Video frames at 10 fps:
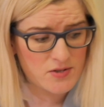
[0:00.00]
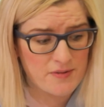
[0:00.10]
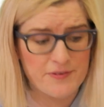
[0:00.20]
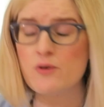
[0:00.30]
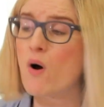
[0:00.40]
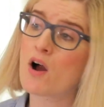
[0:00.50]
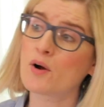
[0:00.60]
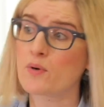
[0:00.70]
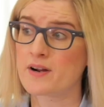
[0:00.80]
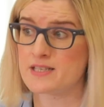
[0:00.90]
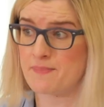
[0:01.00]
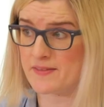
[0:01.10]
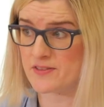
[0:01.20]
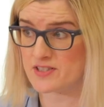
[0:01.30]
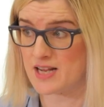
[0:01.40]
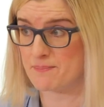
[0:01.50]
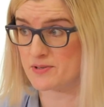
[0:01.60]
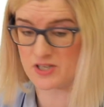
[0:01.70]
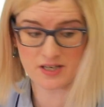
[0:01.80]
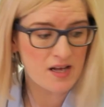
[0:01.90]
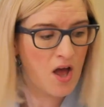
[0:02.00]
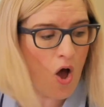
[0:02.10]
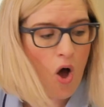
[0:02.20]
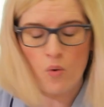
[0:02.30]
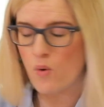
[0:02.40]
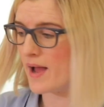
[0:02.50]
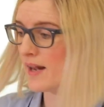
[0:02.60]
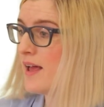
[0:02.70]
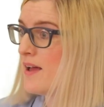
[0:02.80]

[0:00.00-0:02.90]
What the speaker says: So if you are worried about their temperature, while